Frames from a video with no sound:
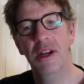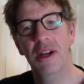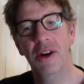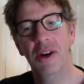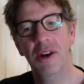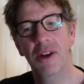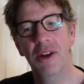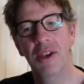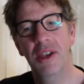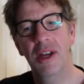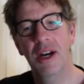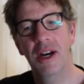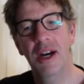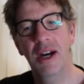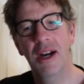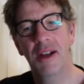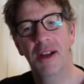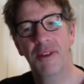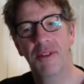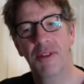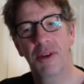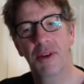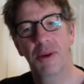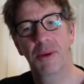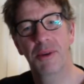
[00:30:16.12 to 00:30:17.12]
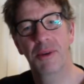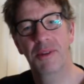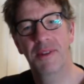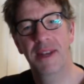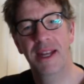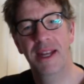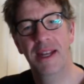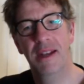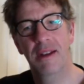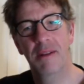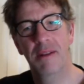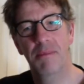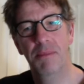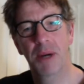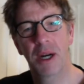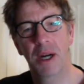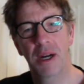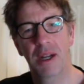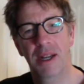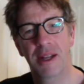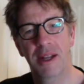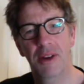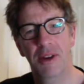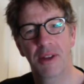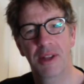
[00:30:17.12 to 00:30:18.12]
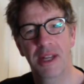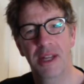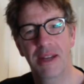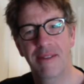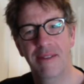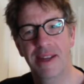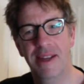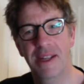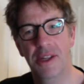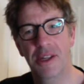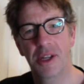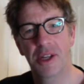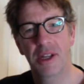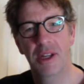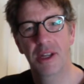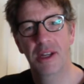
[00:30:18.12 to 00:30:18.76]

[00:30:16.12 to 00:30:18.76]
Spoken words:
on us, or was it partly on the image?